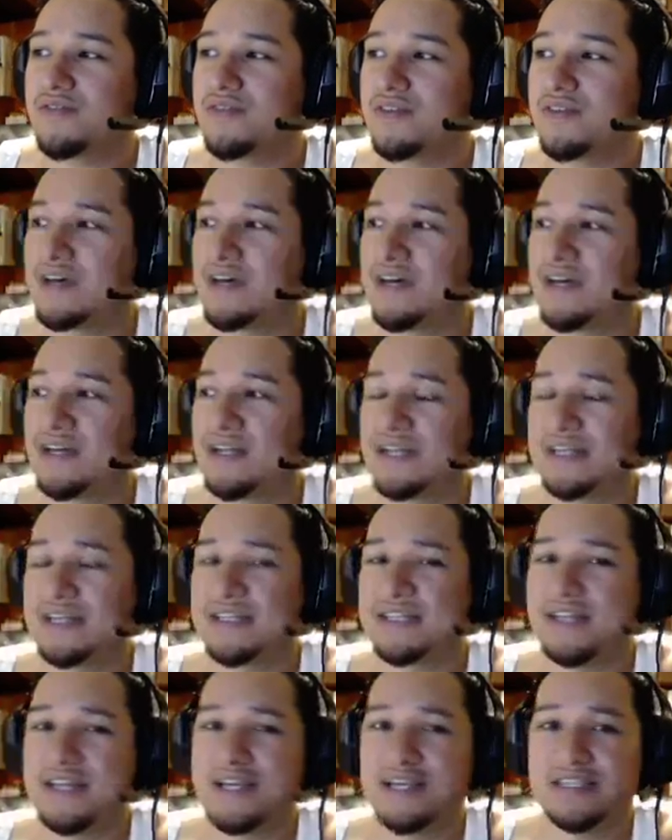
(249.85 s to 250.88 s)
like
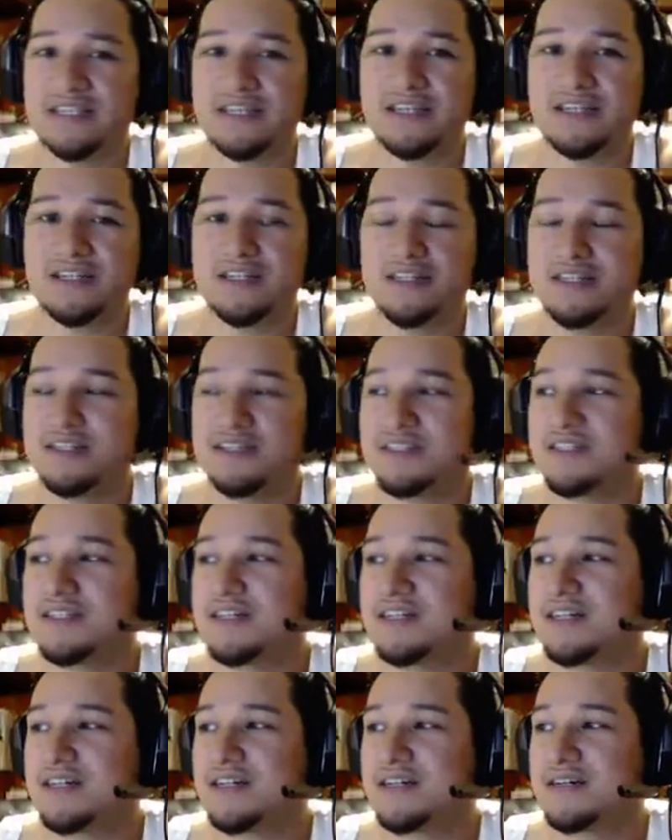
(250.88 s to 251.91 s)
say XL
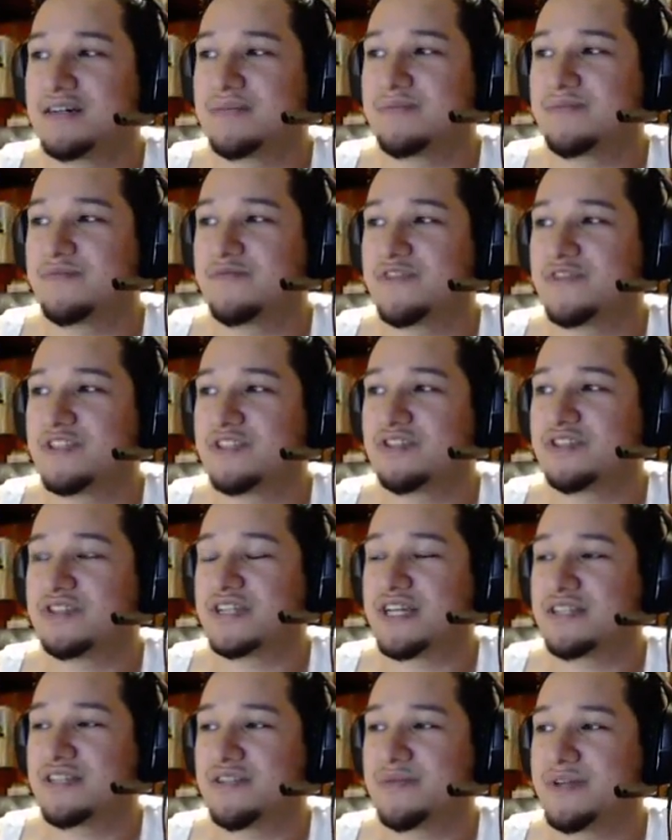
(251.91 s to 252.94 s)
Physical
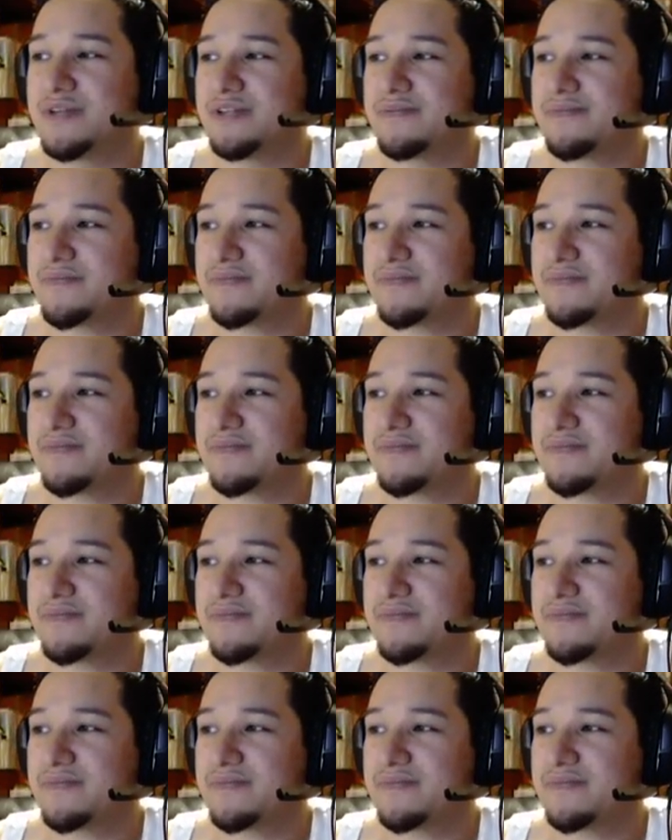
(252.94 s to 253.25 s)
Testament,